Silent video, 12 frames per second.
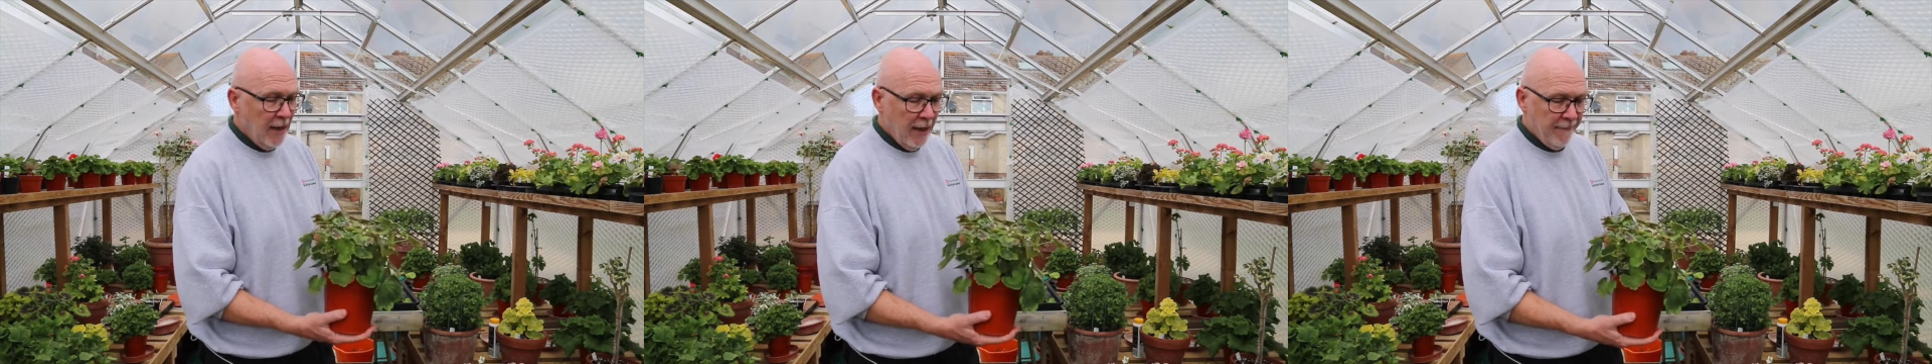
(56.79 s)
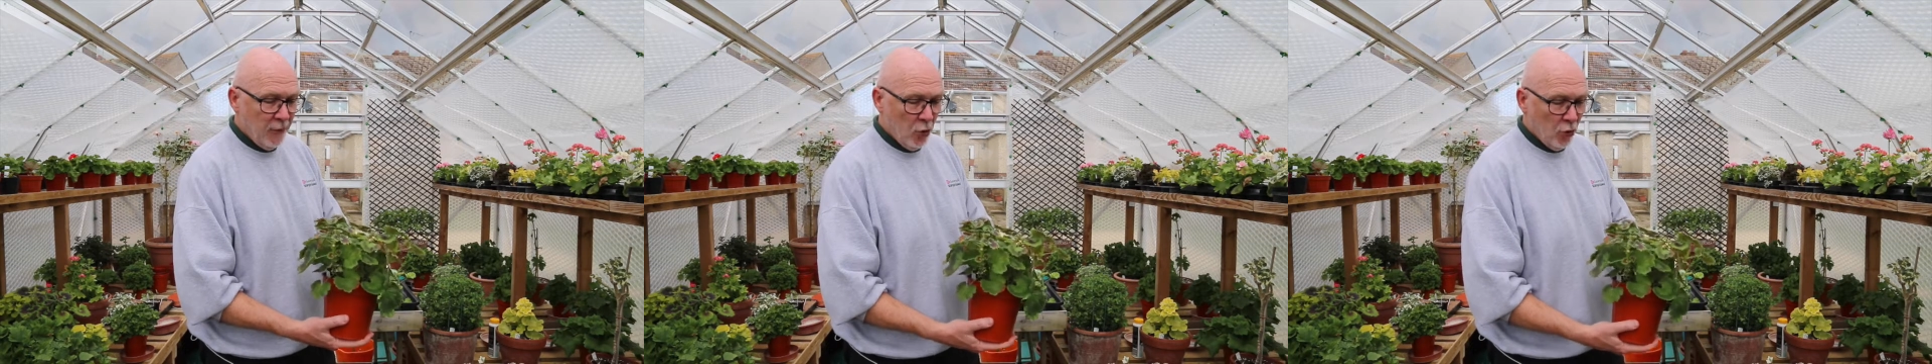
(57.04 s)

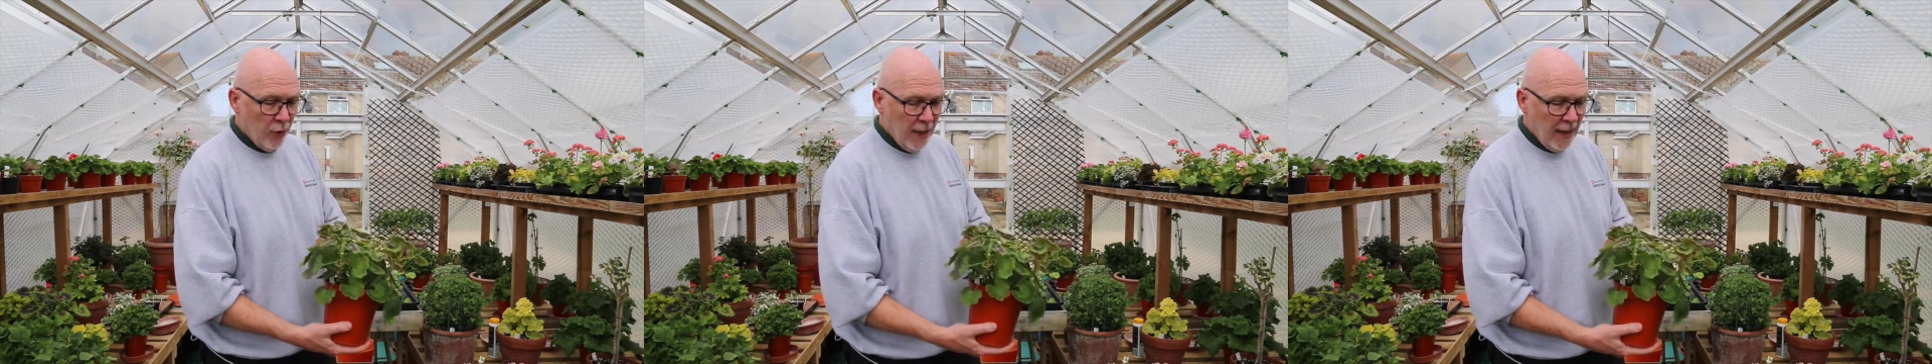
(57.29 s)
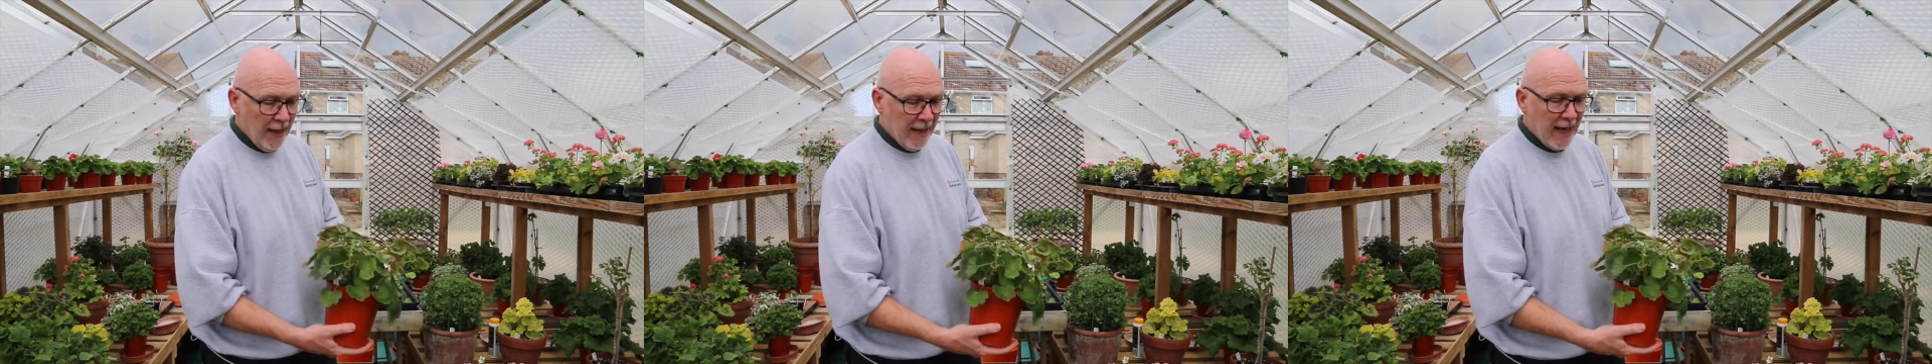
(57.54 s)
if you
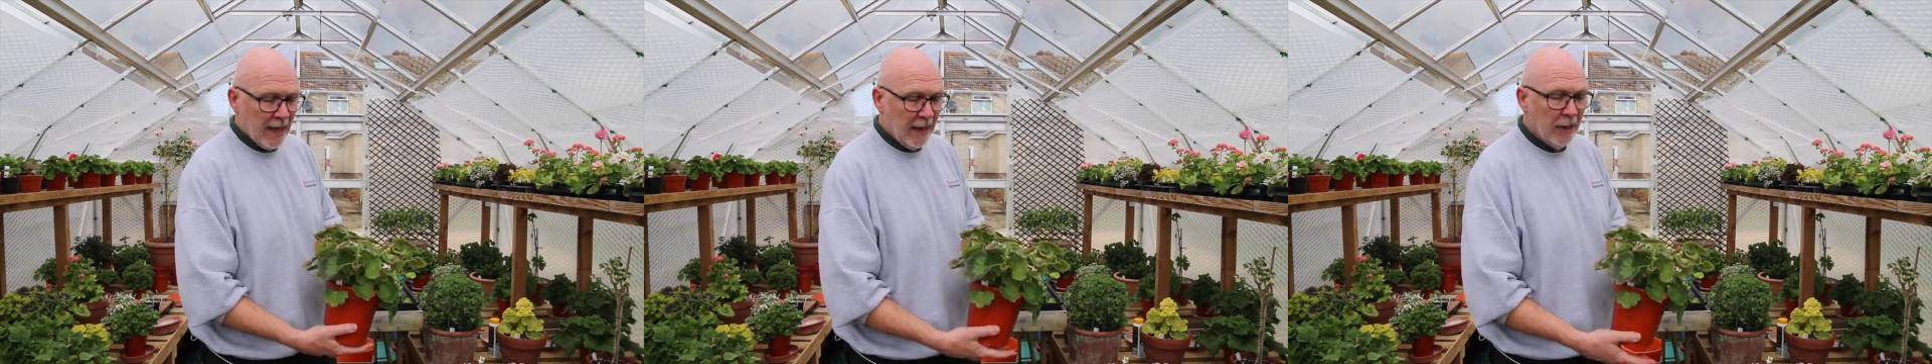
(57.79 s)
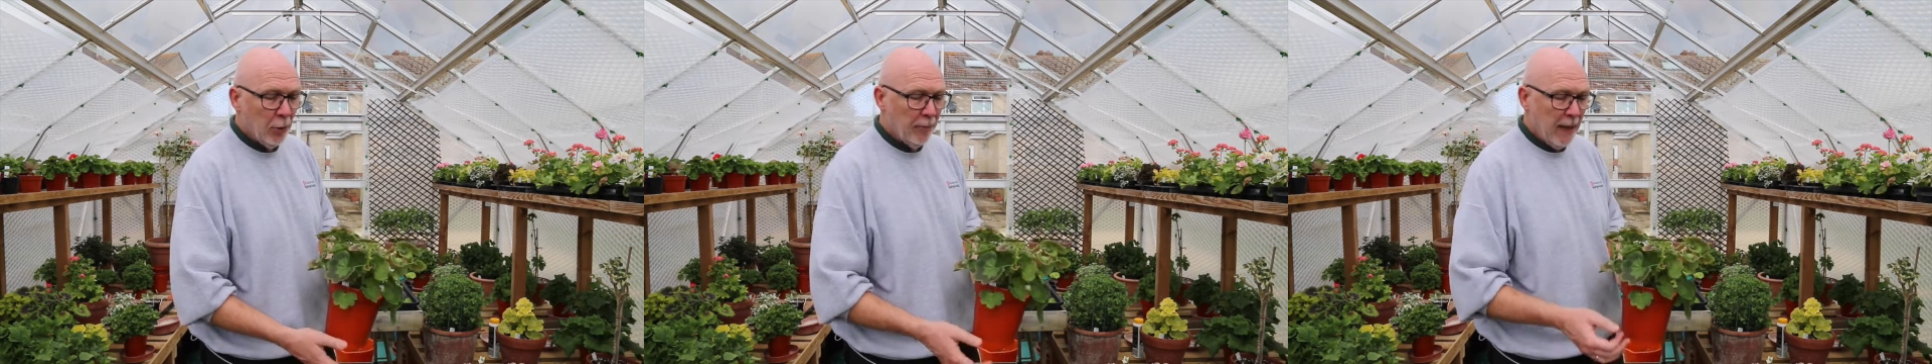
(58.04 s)
really get a
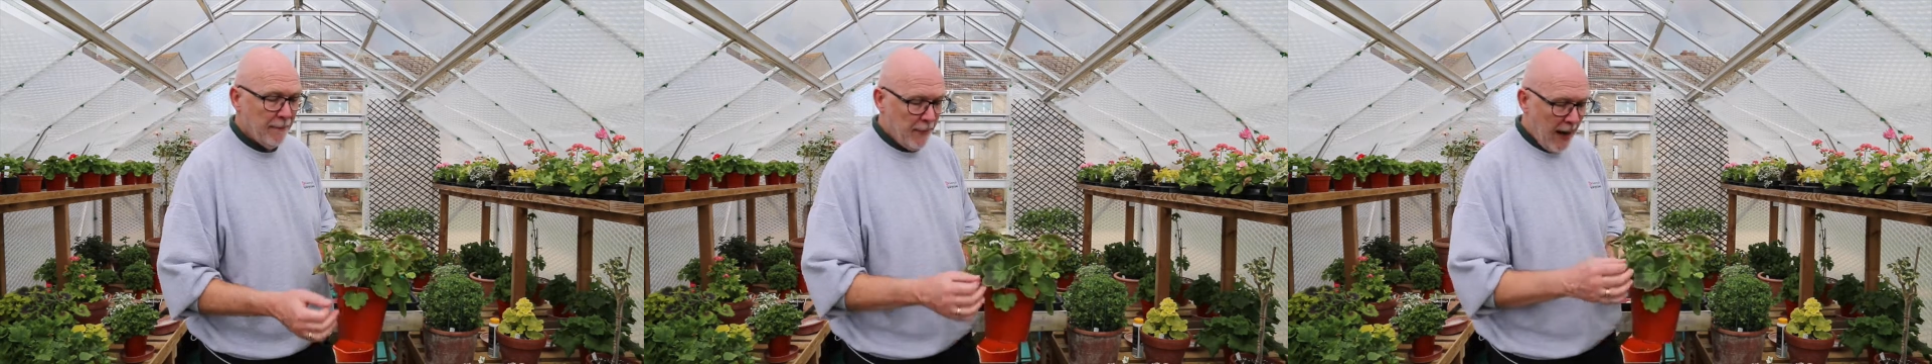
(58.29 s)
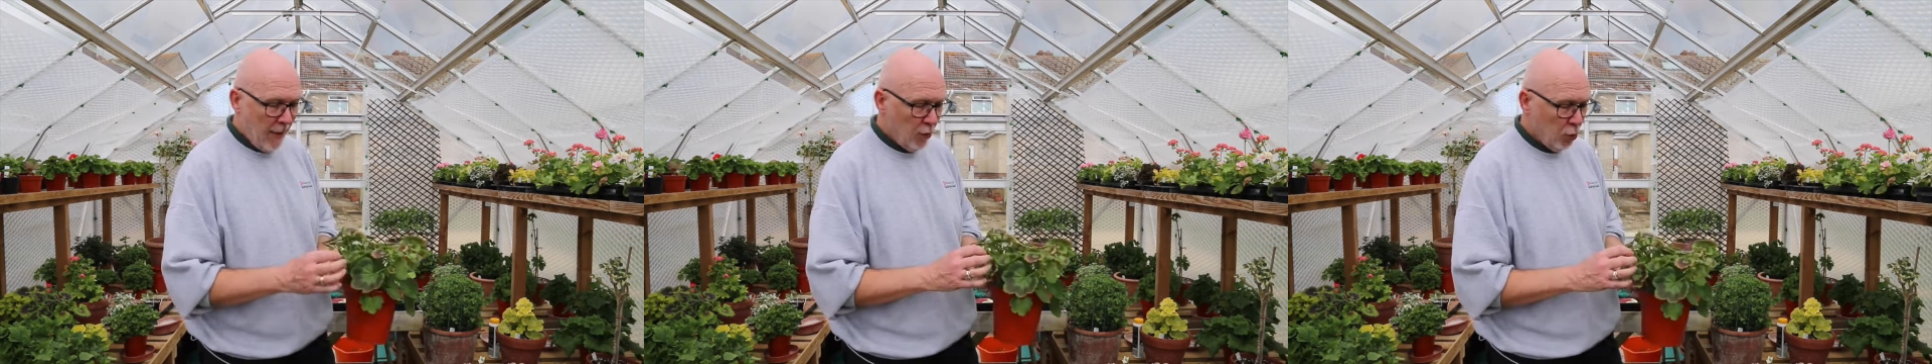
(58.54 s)
little bit
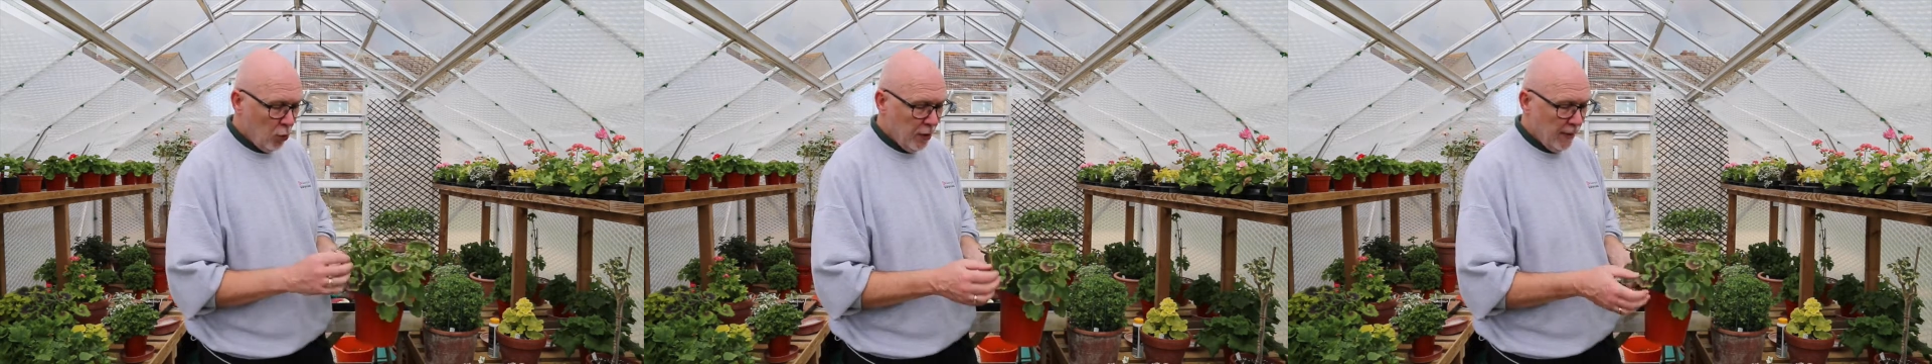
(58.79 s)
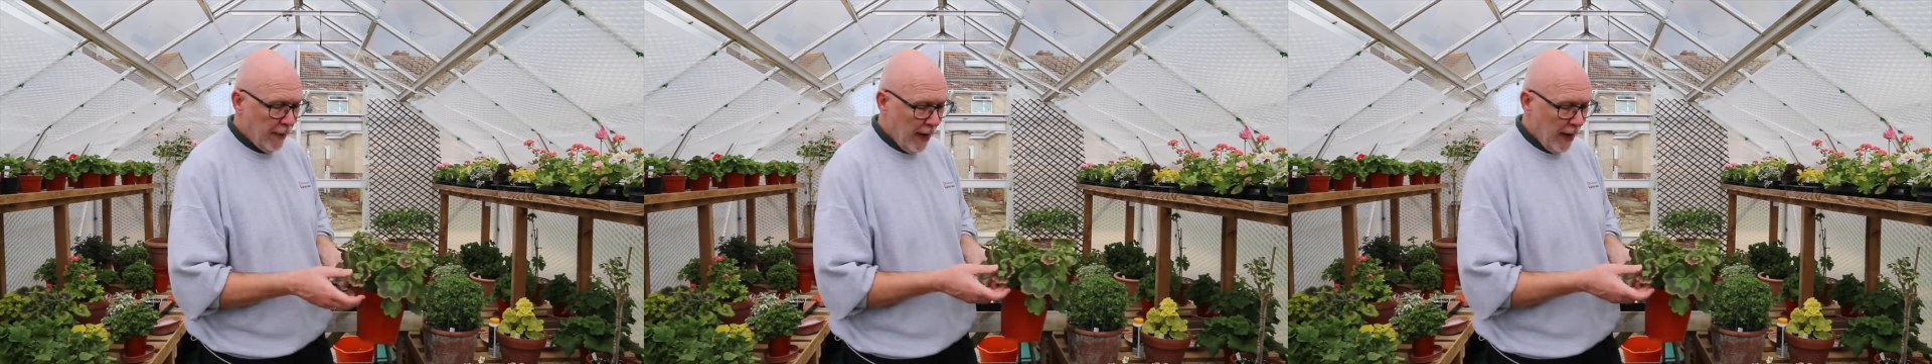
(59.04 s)
paranoid